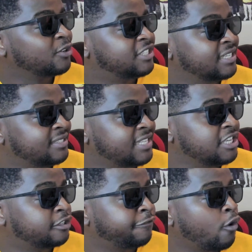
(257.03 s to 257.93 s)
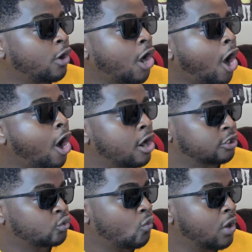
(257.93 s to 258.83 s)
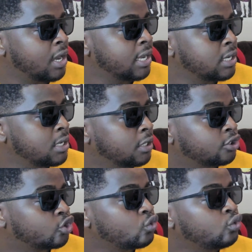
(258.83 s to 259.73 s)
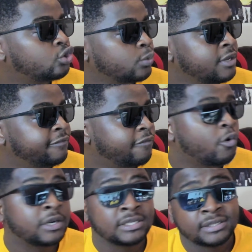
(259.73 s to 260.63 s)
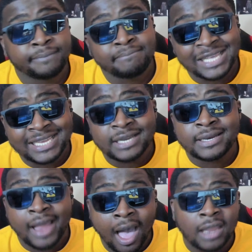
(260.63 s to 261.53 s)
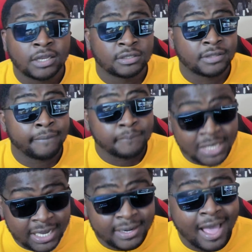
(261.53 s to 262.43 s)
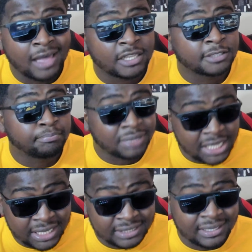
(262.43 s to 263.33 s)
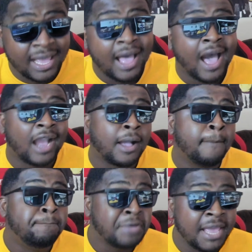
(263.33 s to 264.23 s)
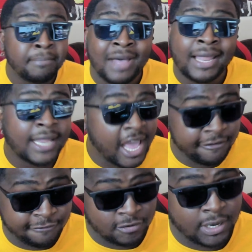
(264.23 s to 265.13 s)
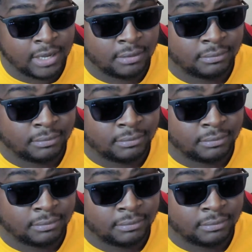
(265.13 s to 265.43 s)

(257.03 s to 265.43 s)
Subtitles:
just these four cars, 1, 2, 3, 4. This is $1 million. $1 million plus. I could bet my life on that.